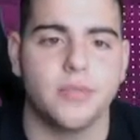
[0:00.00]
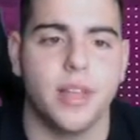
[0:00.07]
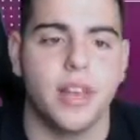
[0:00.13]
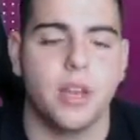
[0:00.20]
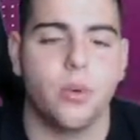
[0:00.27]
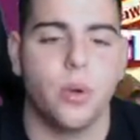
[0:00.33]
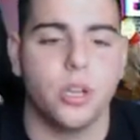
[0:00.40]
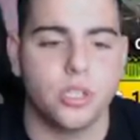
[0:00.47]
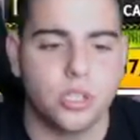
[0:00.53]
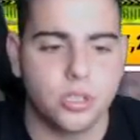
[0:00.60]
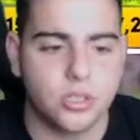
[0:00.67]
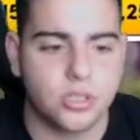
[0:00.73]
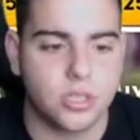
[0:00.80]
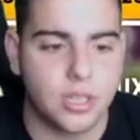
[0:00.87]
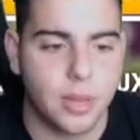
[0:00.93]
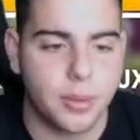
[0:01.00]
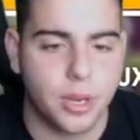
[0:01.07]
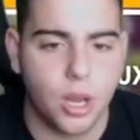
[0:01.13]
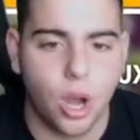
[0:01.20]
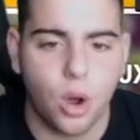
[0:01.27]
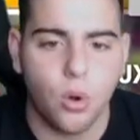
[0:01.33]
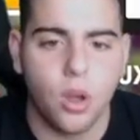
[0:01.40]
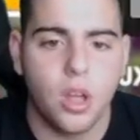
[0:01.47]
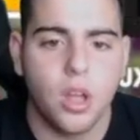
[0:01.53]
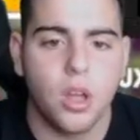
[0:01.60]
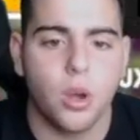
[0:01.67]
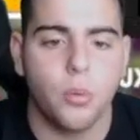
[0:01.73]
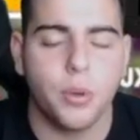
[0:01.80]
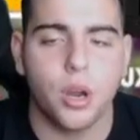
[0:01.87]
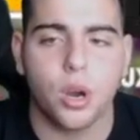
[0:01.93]
have any questions, let me know.
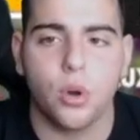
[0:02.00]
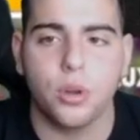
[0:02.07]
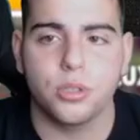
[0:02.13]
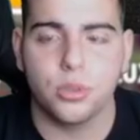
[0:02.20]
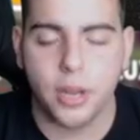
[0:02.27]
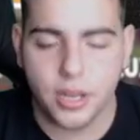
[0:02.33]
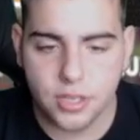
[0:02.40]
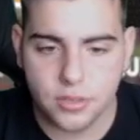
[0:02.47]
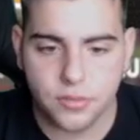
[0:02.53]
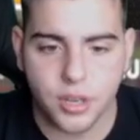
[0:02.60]
We are going to end this